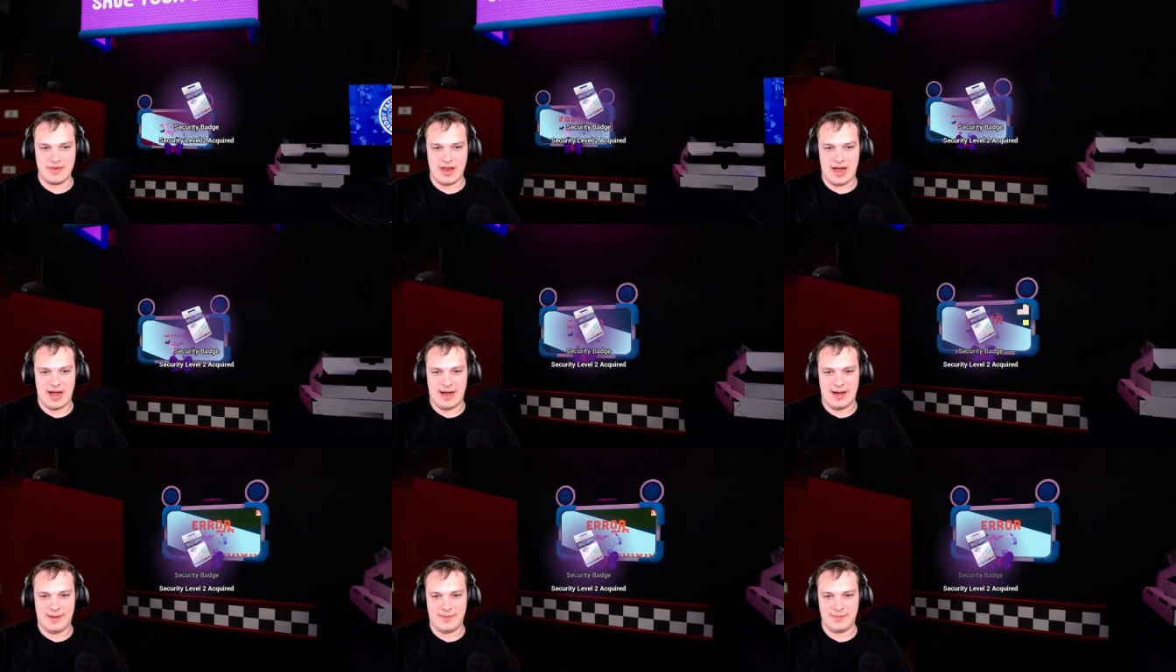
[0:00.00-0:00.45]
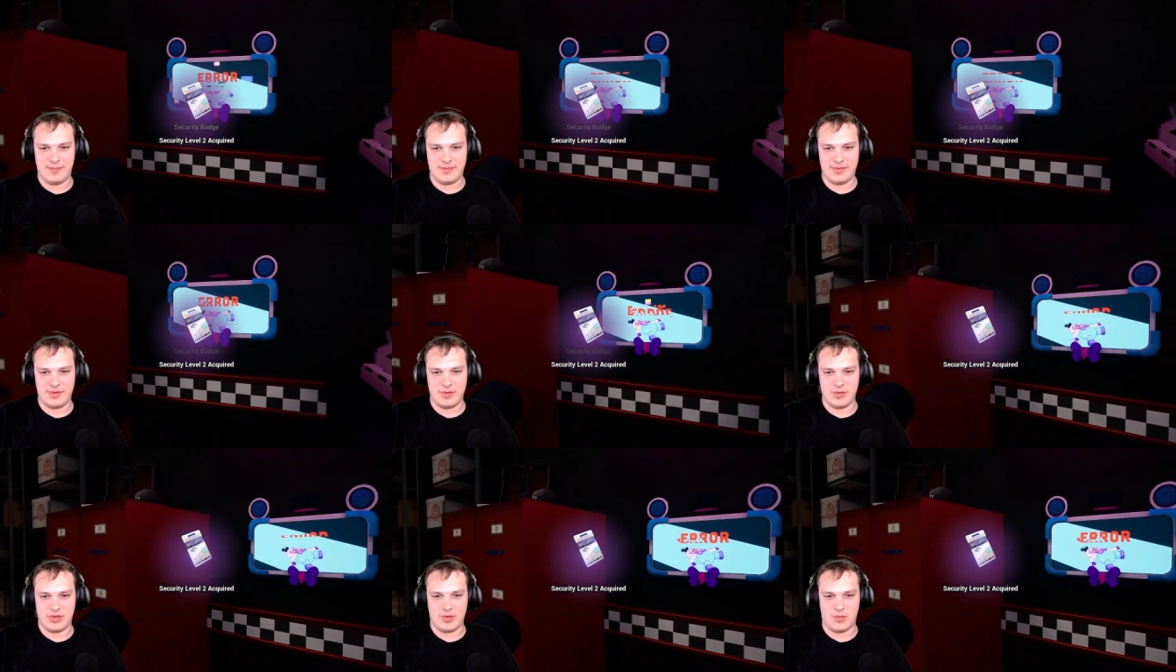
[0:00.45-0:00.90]

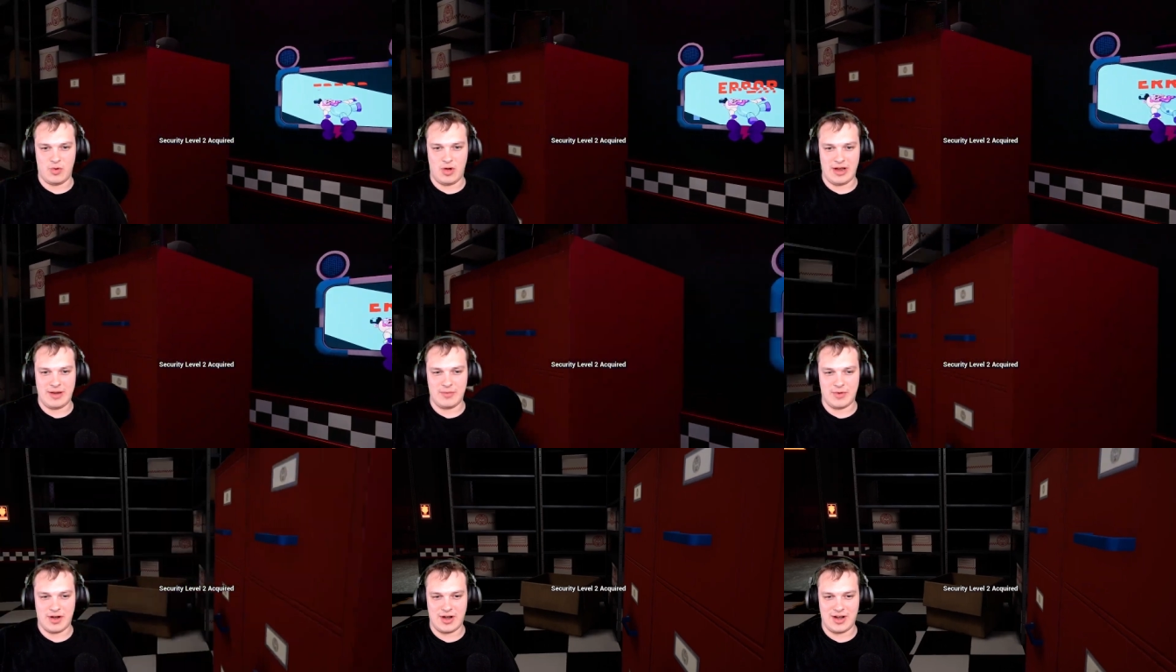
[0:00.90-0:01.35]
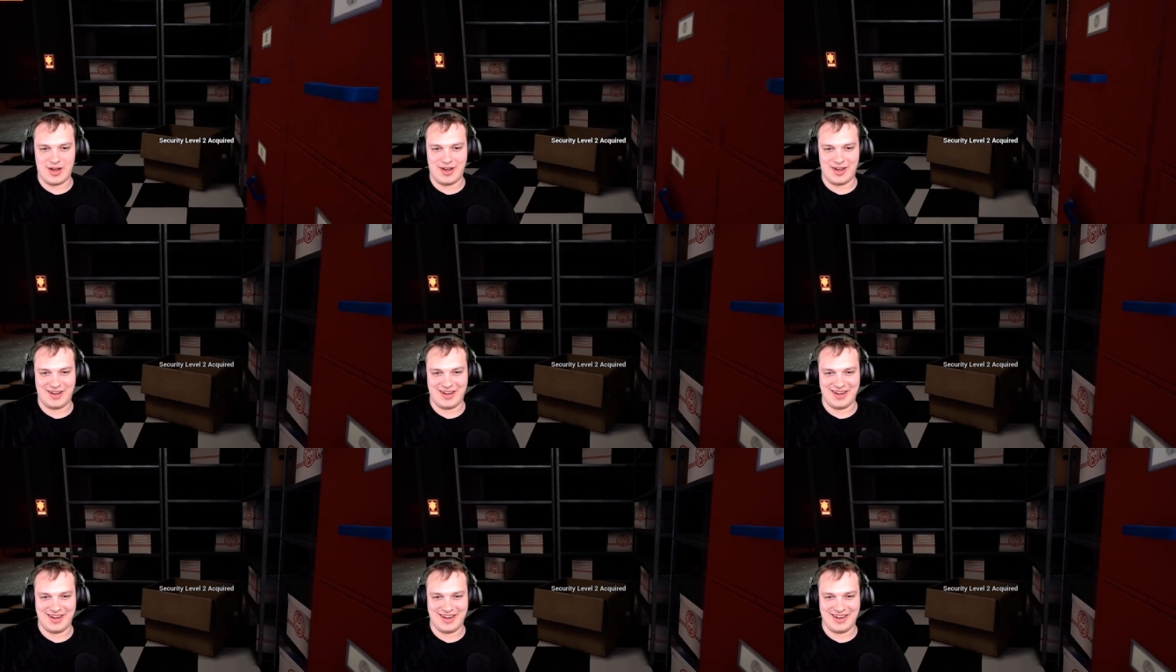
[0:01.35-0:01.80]
um, the one
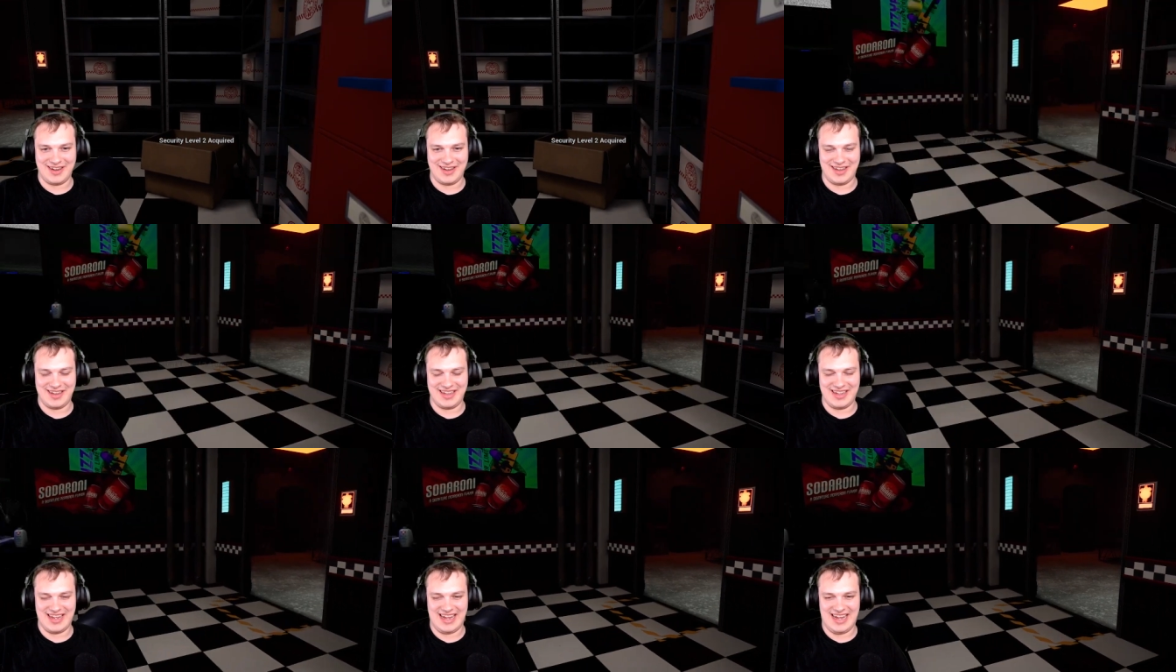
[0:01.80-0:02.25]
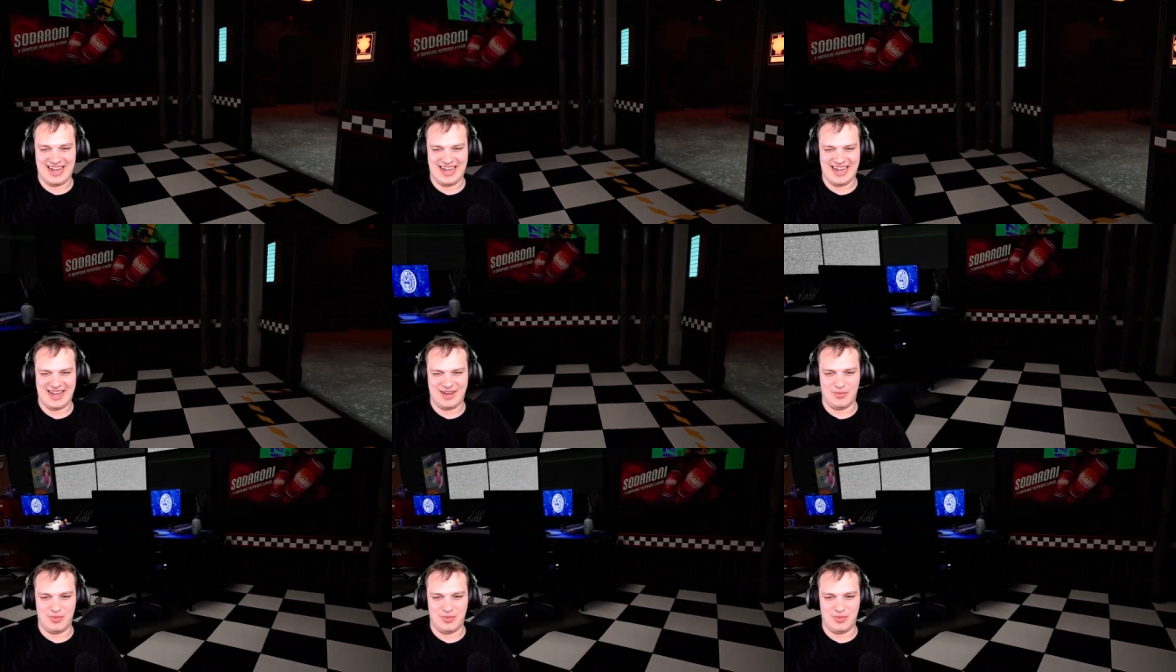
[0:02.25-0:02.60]
where, uh,